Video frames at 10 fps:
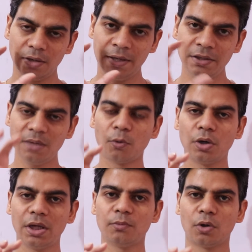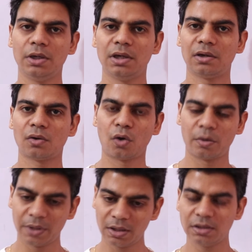antibonding molecular
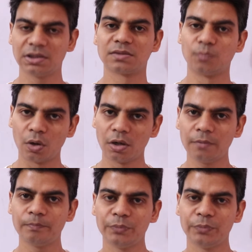orbital is smaller